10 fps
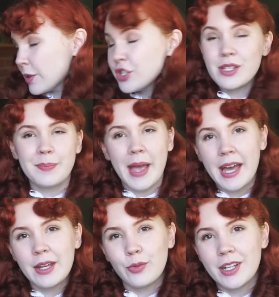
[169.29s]
which is
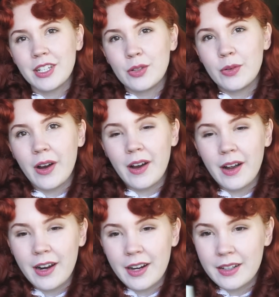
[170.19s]
bad when you
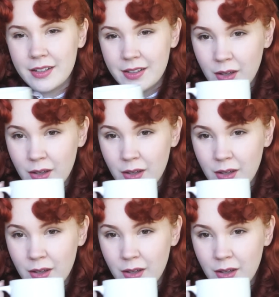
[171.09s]
are.